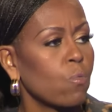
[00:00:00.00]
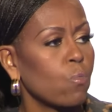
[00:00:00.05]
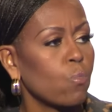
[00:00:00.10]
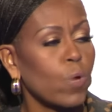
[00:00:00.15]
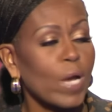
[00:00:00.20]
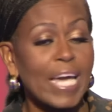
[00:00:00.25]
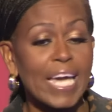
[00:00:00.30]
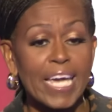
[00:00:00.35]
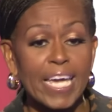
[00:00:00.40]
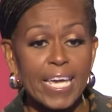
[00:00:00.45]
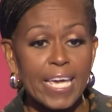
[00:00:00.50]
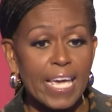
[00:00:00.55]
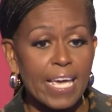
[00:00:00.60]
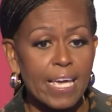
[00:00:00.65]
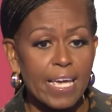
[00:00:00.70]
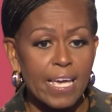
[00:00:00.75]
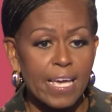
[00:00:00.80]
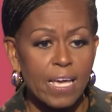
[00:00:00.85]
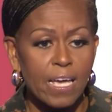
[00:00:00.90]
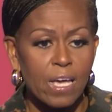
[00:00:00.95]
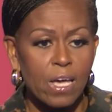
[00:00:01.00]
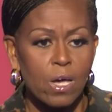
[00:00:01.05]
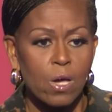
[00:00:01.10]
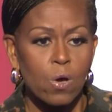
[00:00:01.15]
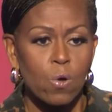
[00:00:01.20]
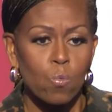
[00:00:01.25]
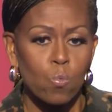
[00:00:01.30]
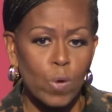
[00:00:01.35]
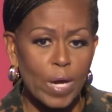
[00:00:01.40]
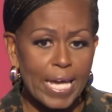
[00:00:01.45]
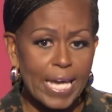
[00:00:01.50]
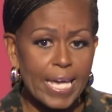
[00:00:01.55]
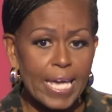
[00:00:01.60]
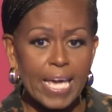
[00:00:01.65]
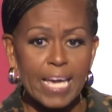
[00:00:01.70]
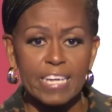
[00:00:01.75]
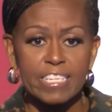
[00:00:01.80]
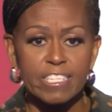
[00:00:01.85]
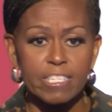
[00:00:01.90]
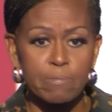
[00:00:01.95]
we,
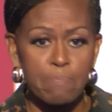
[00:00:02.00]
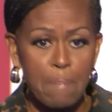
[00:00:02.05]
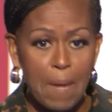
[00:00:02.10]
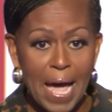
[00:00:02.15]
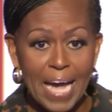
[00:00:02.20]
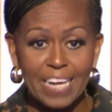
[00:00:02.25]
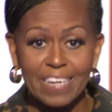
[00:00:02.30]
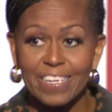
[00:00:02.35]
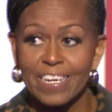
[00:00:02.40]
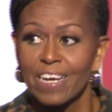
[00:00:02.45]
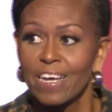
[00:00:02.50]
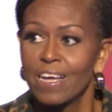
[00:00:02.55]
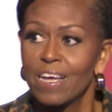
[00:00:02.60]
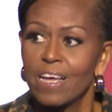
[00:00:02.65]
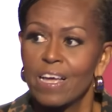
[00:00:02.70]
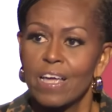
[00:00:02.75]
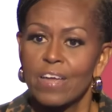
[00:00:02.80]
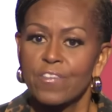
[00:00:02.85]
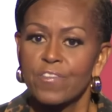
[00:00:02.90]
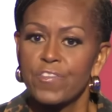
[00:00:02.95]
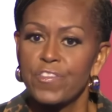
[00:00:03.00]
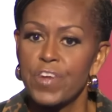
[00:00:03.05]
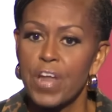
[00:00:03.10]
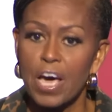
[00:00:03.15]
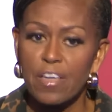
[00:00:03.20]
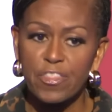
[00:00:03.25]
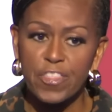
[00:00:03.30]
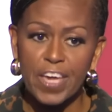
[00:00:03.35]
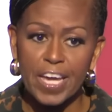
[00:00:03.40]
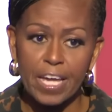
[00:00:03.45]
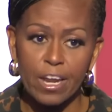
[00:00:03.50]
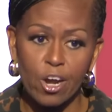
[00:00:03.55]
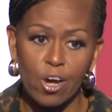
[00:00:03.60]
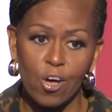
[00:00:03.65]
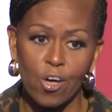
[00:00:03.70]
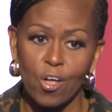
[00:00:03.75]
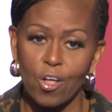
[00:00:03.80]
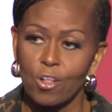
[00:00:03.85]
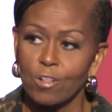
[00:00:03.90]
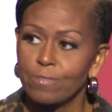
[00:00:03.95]
we expect nothing at
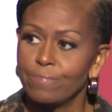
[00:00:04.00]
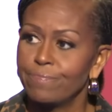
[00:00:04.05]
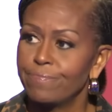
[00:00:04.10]
all.